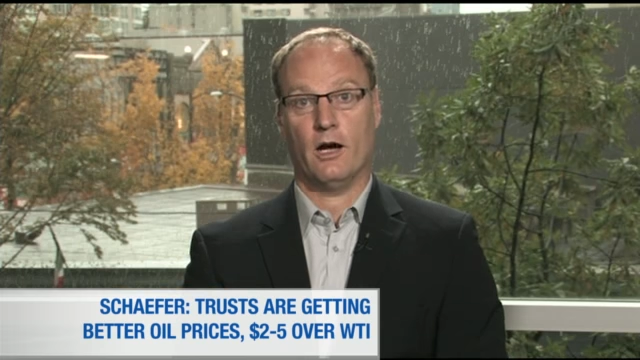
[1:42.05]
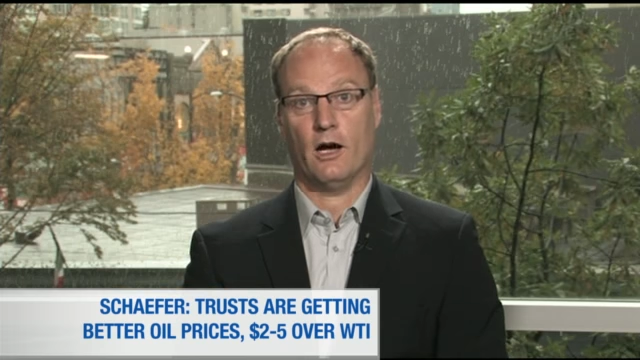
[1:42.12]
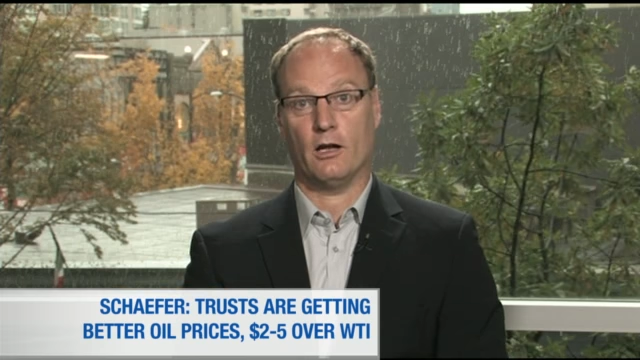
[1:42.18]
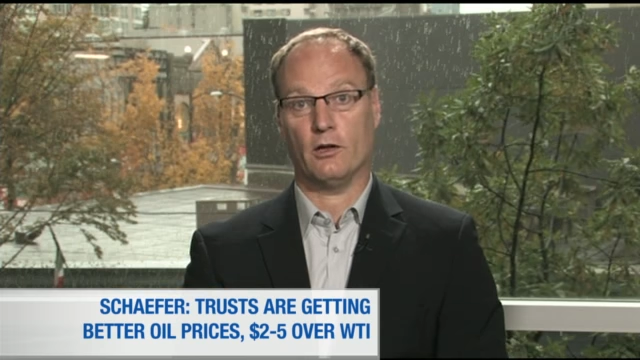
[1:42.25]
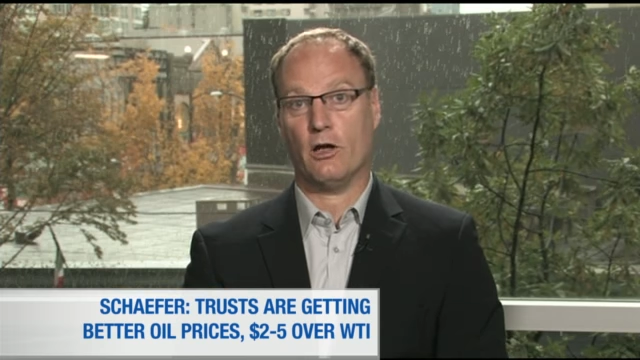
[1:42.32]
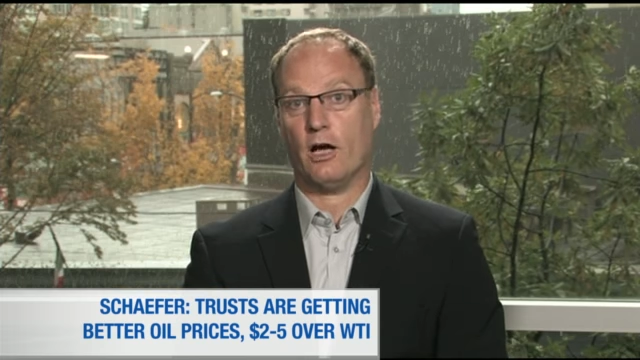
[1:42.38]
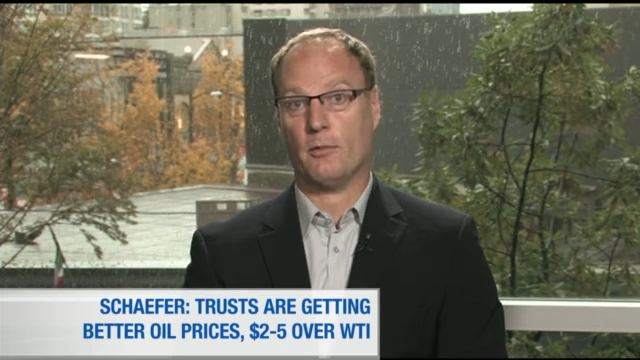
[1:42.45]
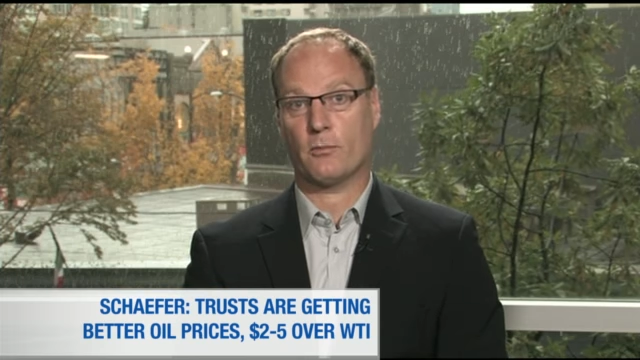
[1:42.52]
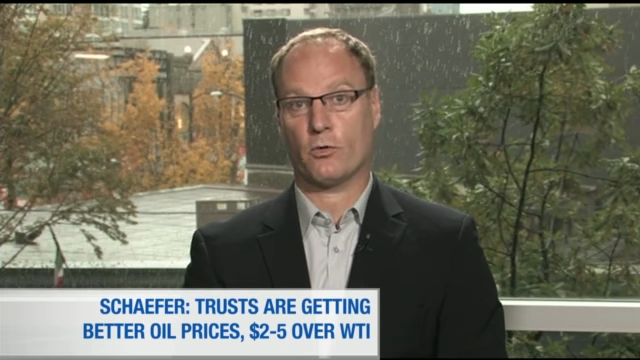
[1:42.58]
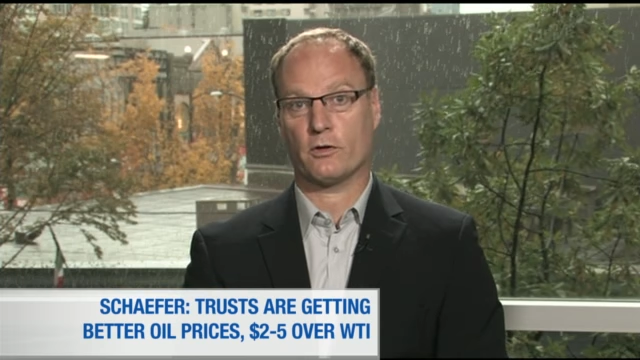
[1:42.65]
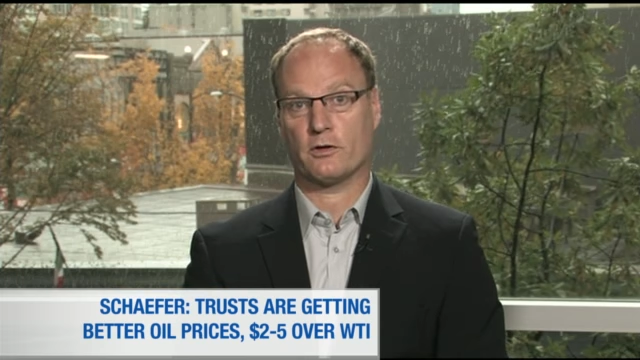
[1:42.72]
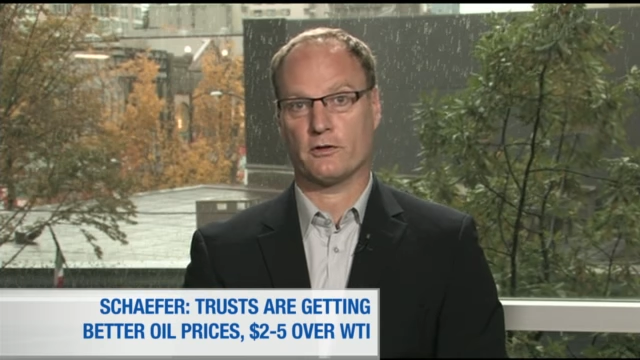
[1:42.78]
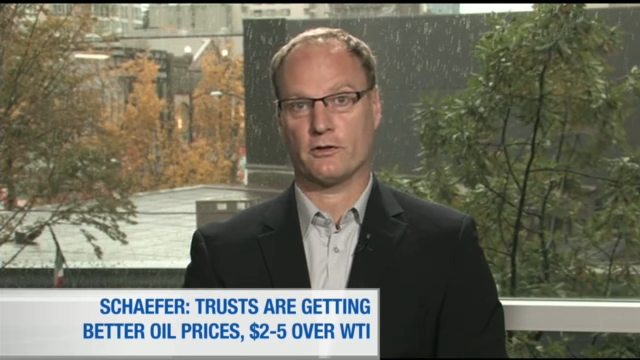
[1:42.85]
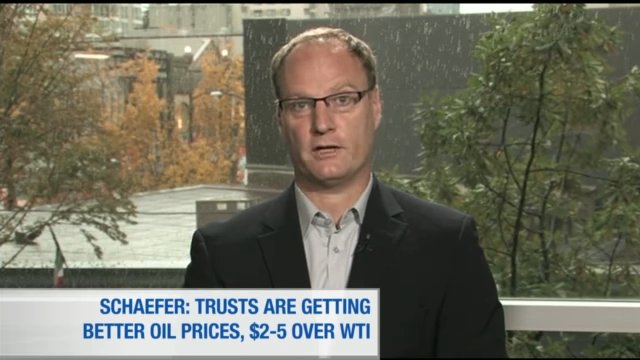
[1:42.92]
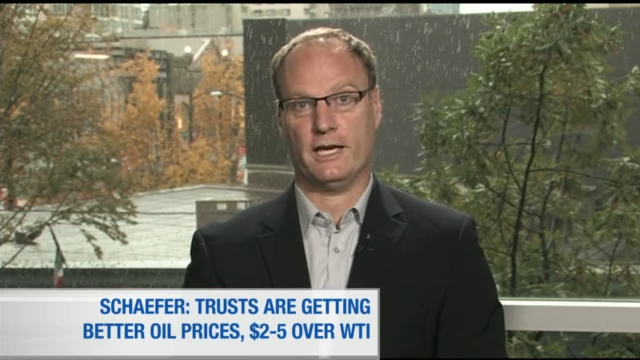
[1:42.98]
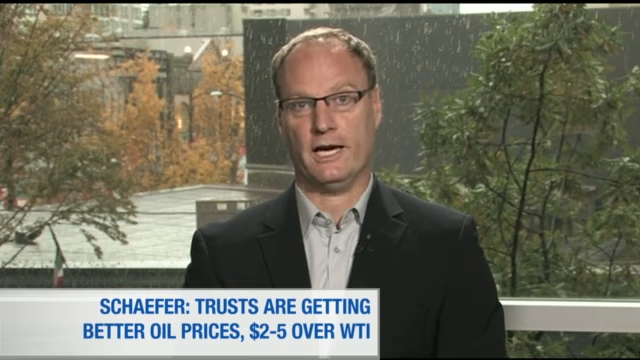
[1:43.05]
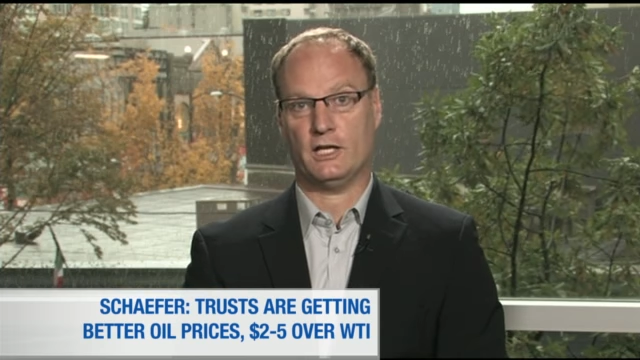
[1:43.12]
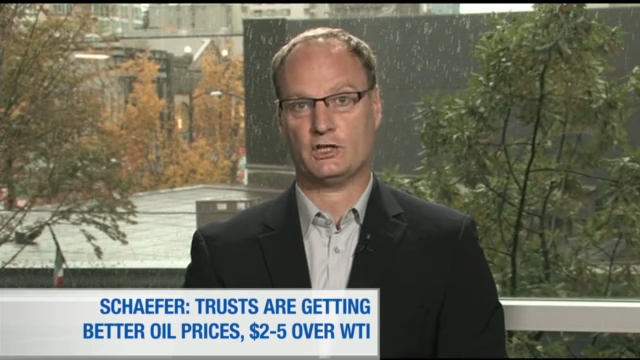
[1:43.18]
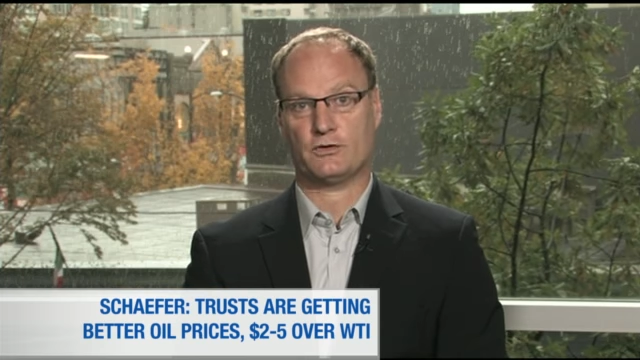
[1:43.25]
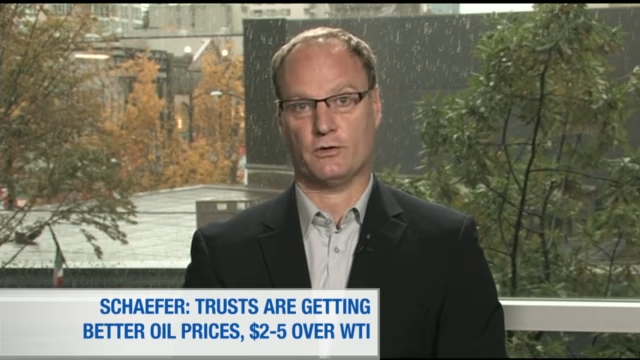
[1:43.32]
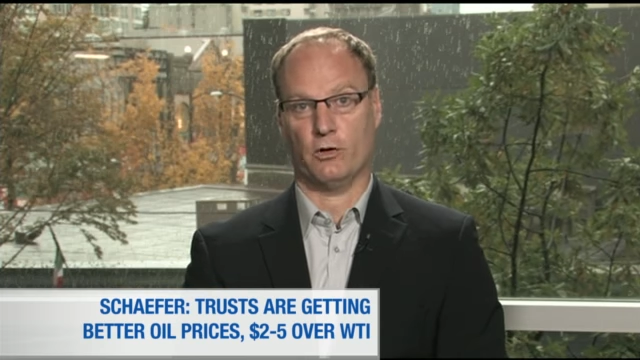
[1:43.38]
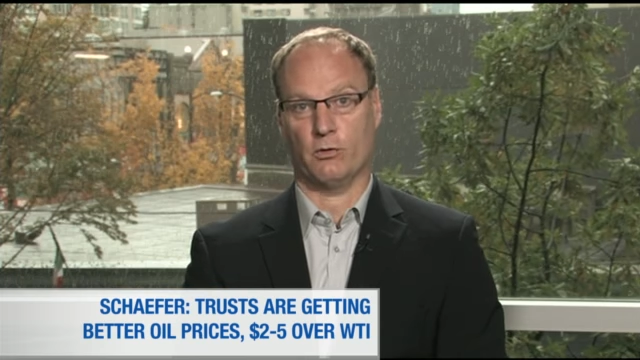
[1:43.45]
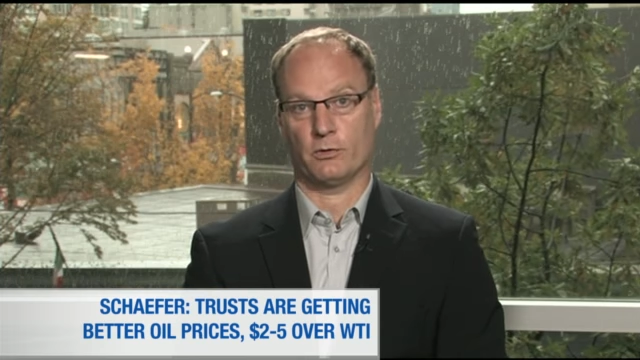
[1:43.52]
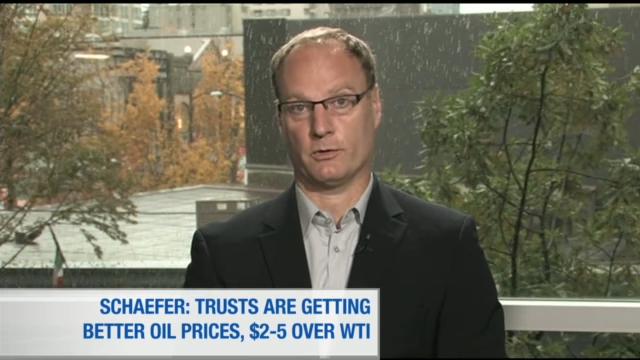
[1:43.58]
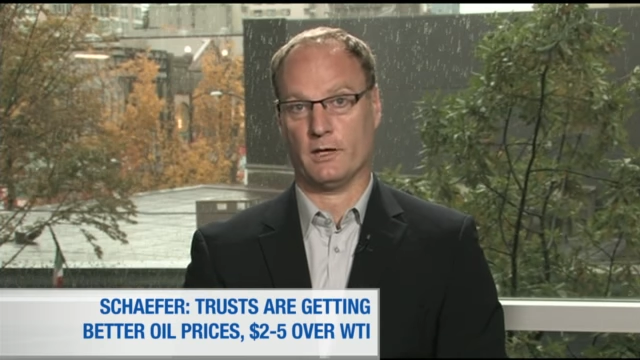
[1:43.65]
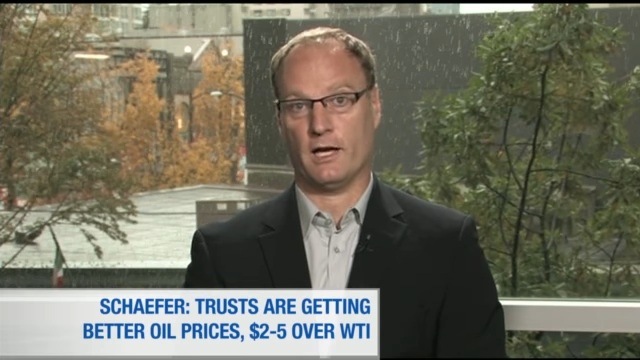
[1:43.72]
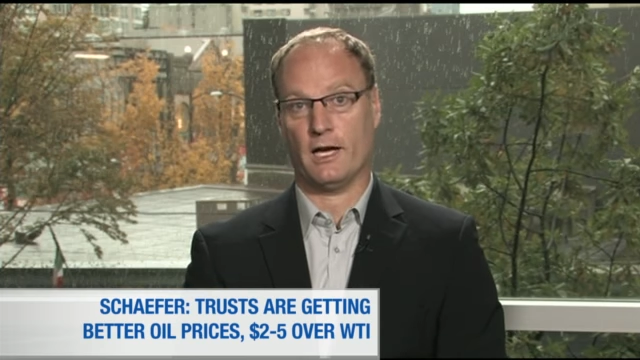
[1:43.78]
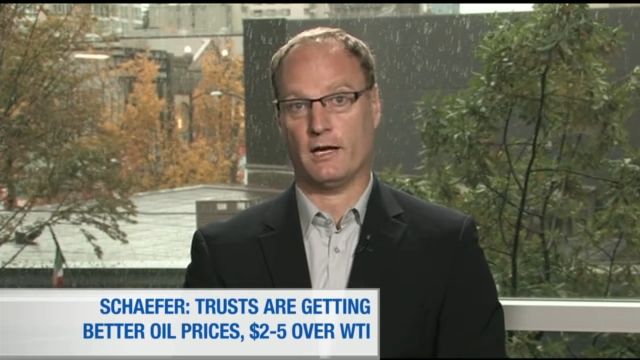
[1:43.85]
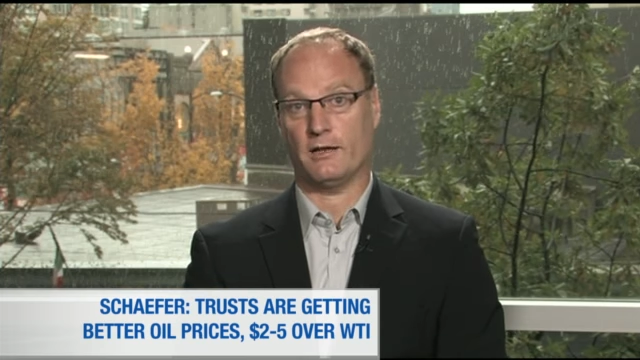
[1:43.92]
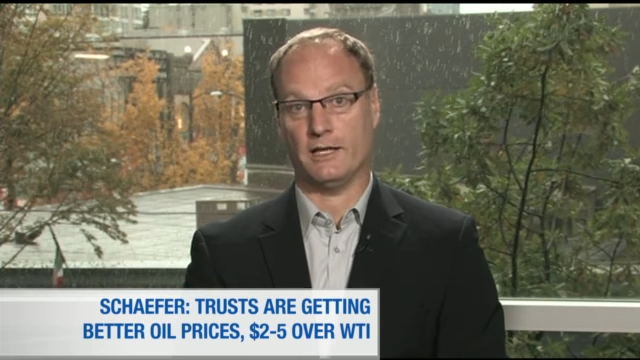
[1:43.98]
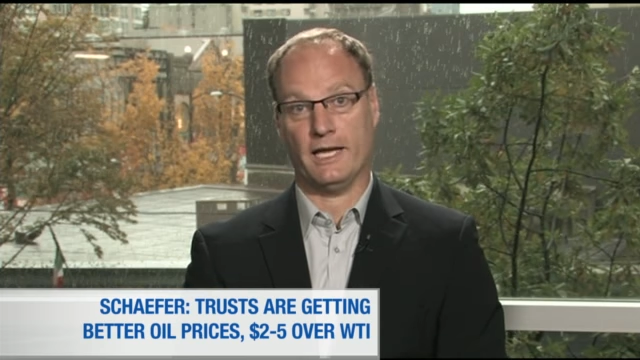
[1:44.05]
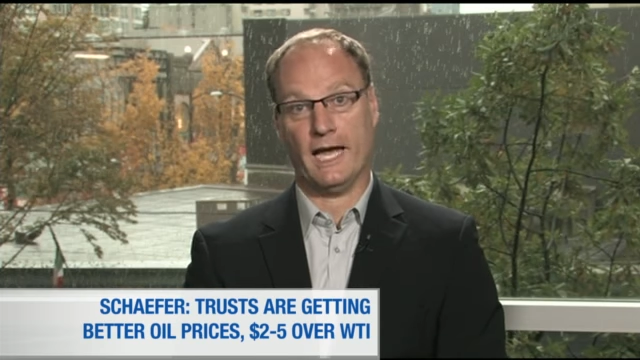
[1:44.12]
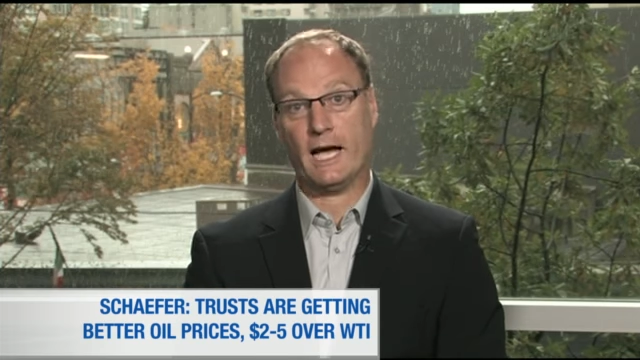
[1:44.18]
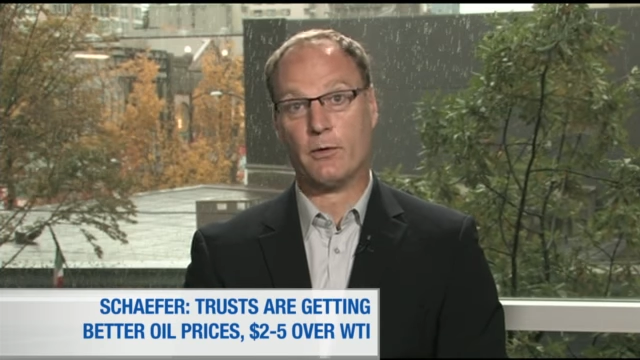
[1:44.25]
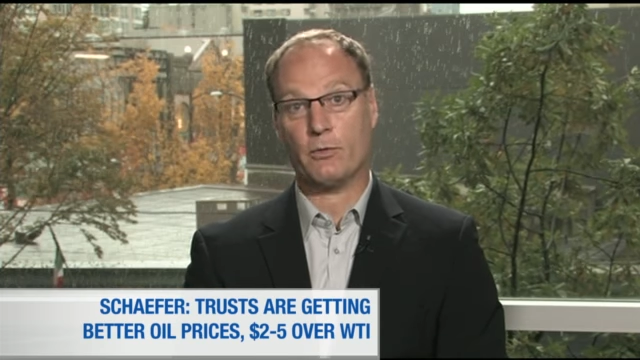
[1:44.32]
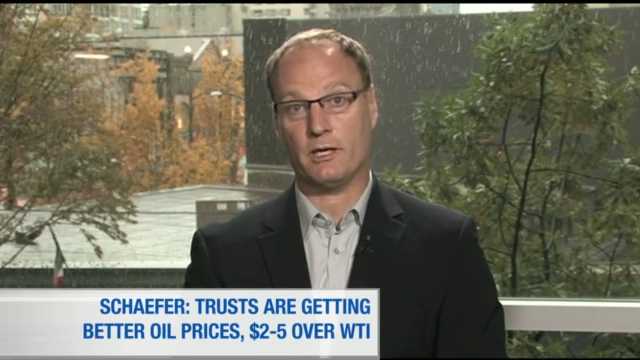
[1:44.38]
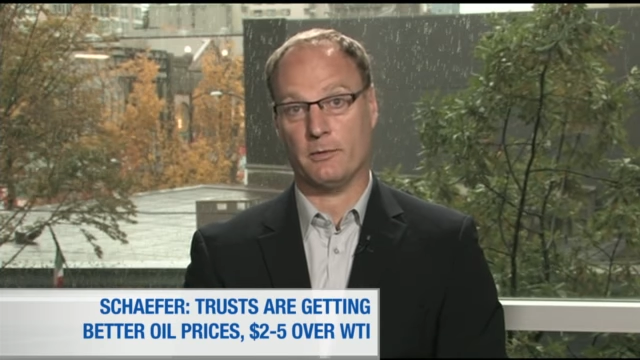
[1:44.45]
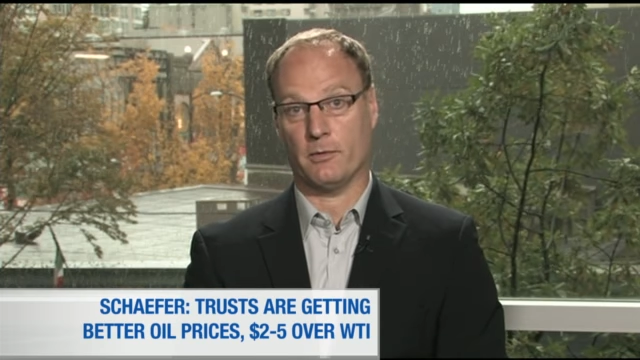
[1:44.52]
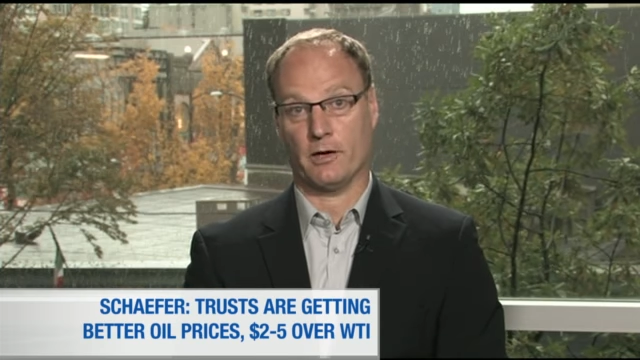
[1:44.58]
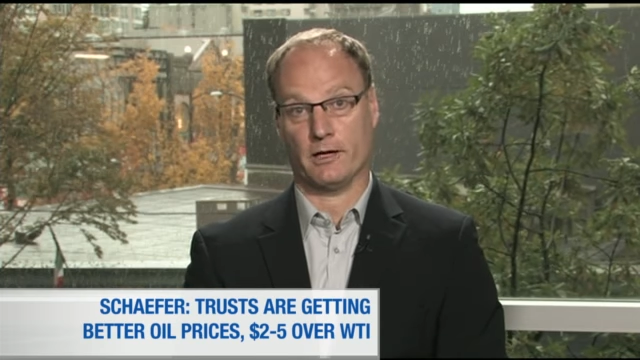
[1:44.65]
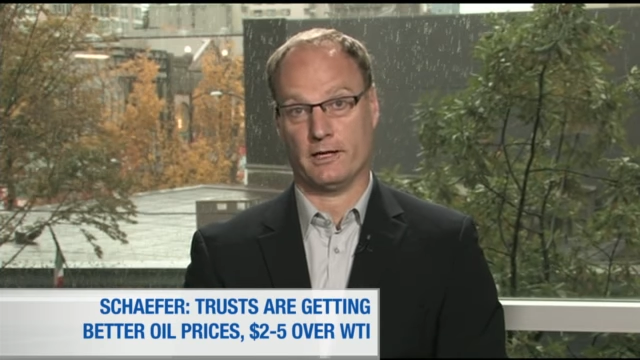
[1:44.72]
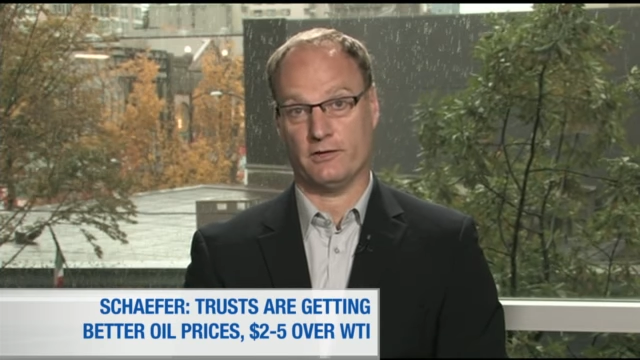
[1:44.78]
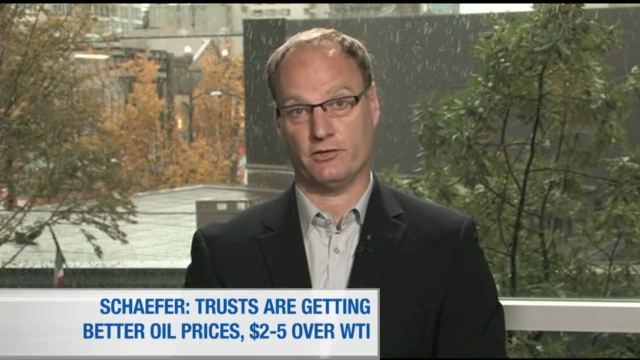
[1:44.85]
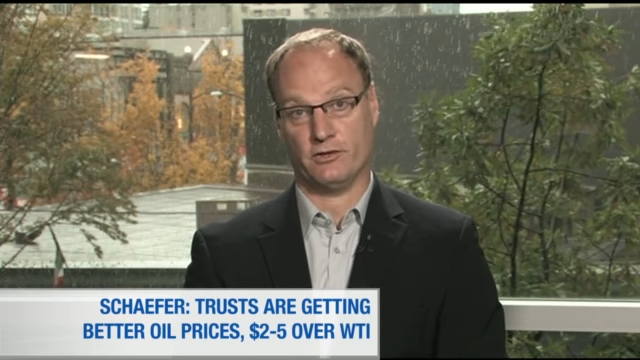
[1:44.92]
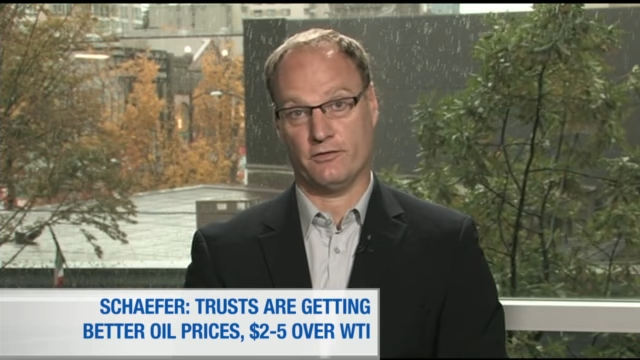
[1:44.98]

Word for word: a lot more than their cash flow and rely on the equity markets